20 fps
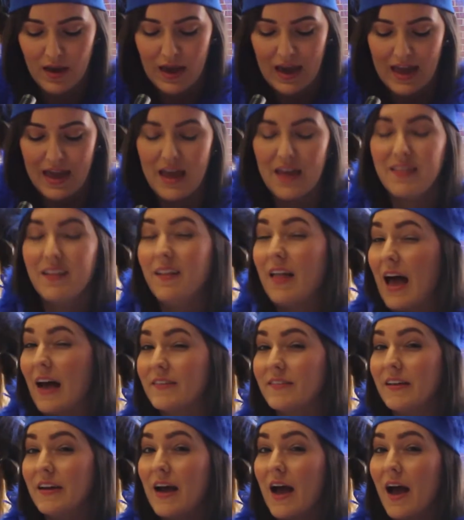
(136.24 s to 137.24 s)
And the
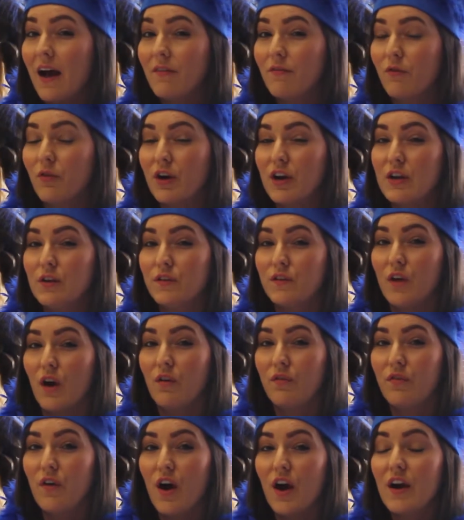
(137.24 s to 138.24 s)
last thing I have for you
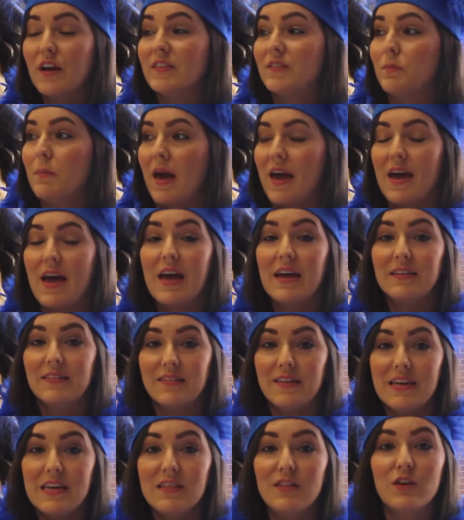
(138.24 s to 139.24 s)
so far is May
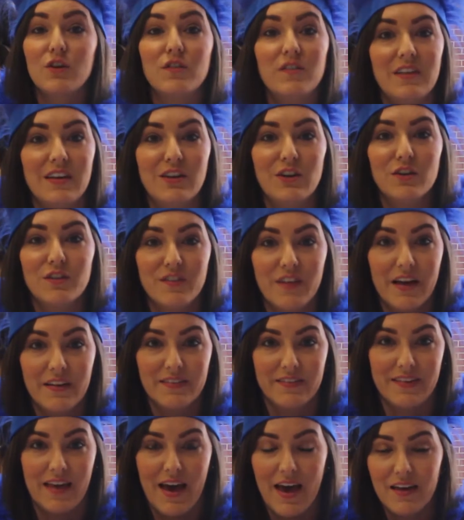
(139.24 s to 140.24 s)
18th, your senior
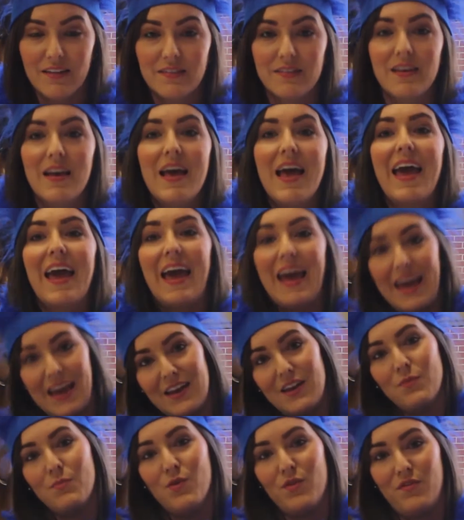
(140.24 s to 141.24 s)
sunset
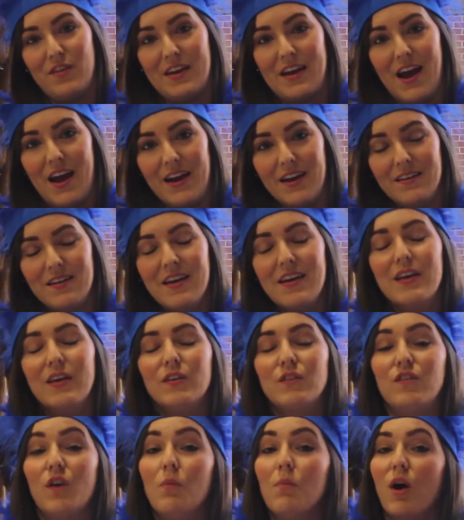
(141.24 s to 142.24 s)
and a movie night.
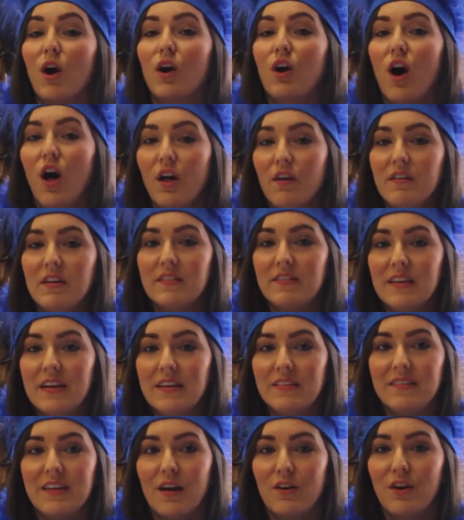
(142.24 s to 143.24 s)
So mark all these
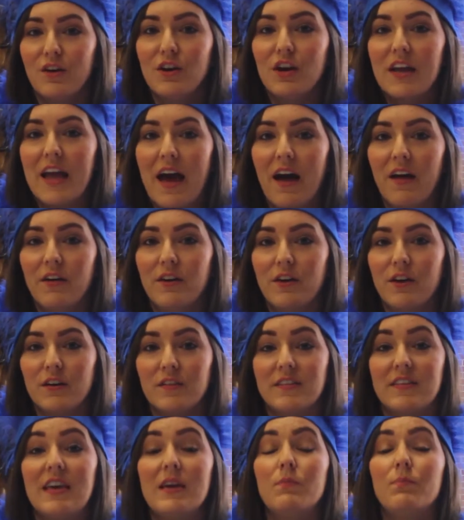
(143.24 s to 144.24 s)
things down on your
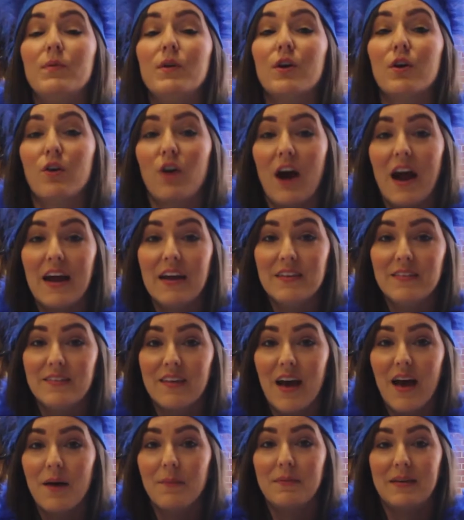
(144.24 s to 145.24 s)
calendars, keep your grades
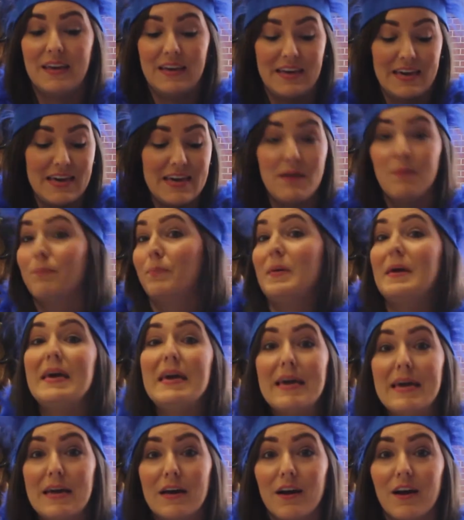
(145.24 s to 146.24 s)
up,
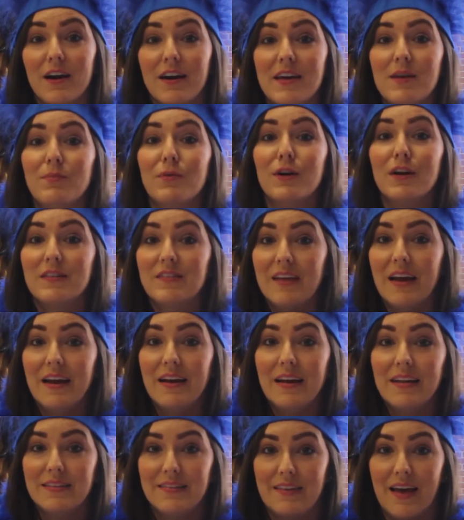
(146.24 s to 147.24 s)
be here, keep your
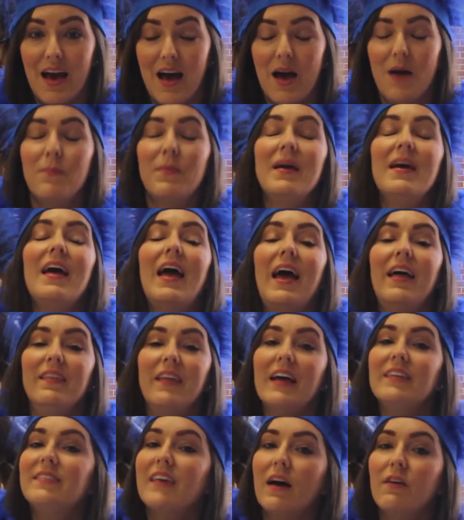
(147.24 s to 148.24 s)
attendance up, and
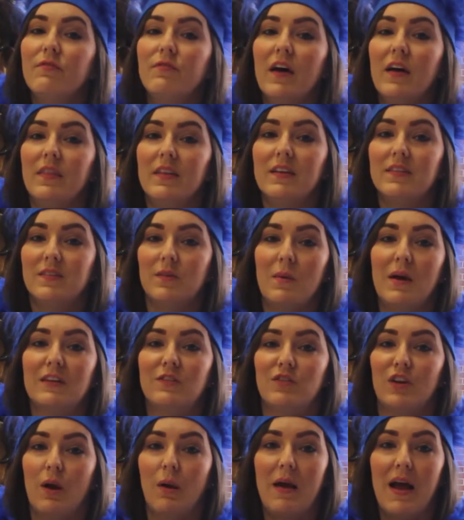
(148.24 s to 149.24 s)
let's have fun this
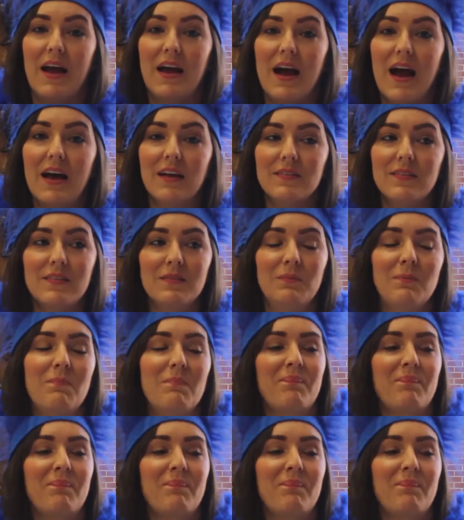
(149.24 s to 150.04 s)
semester, okay guys?